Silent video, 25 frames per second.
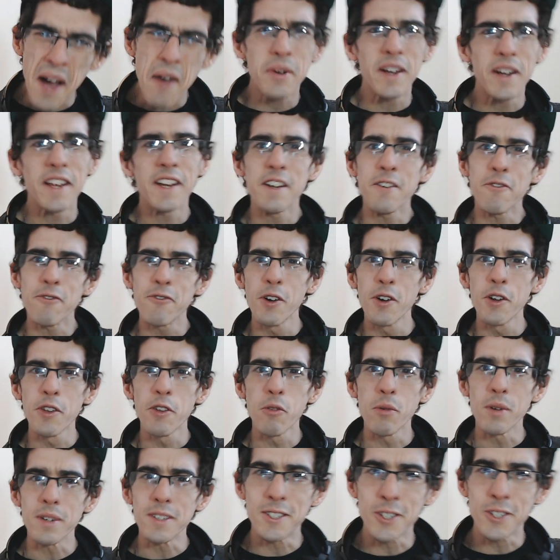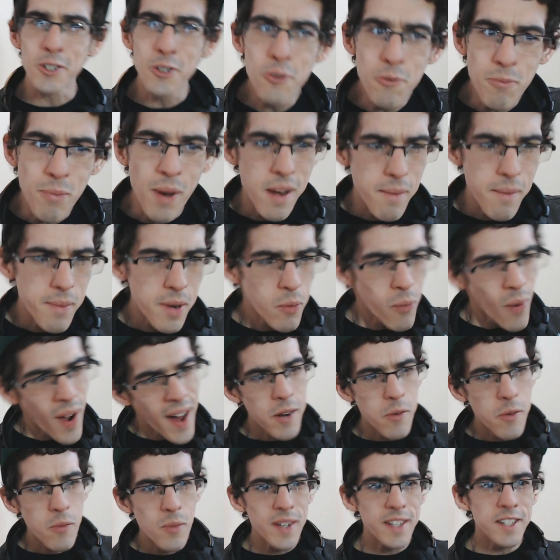any further ado, baby, why don't
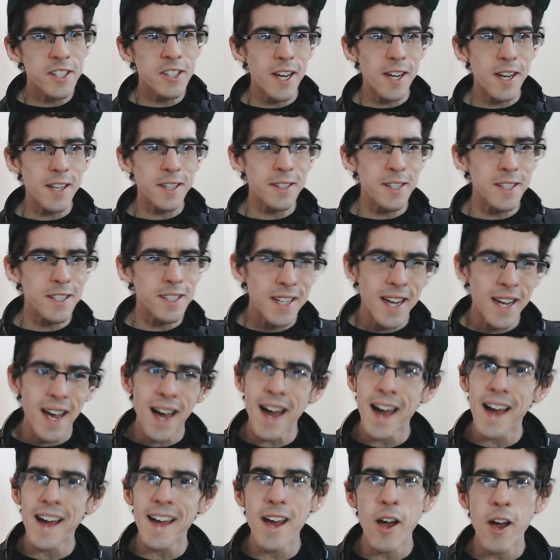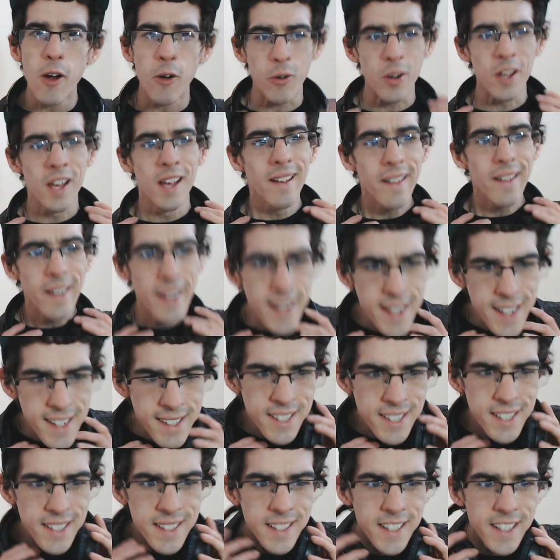we check this guy out? Izzie
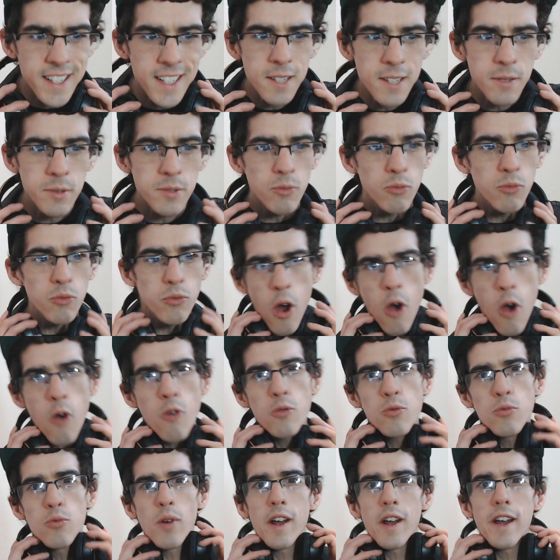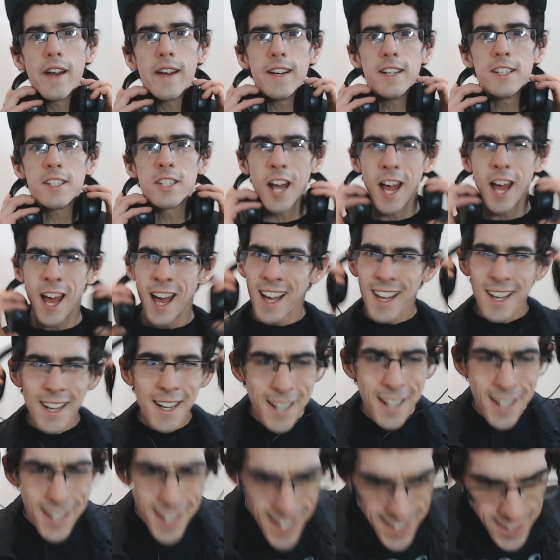Gibbs, road rage,
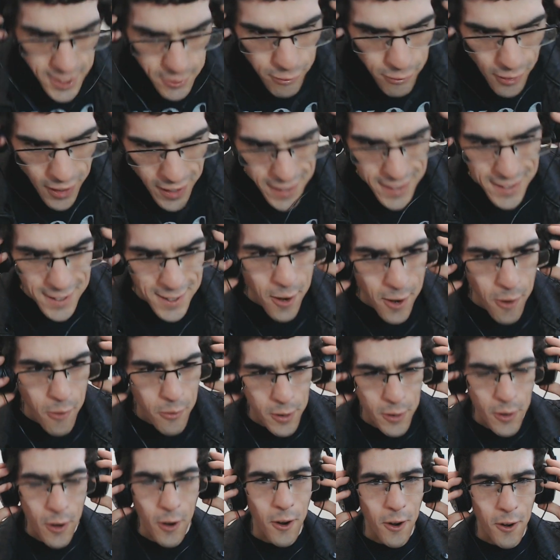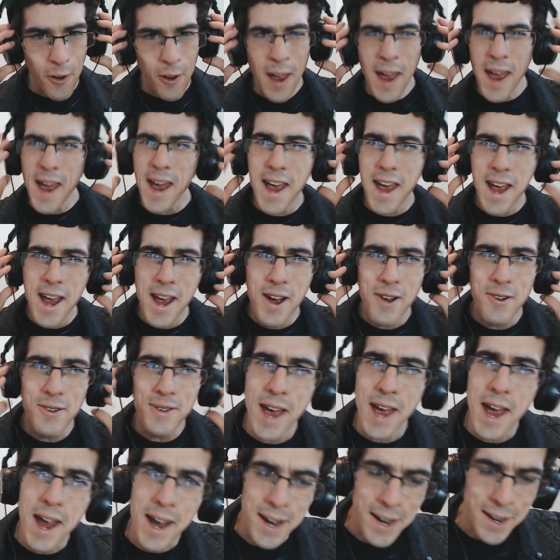let's fucking go, y'all, hell yeah!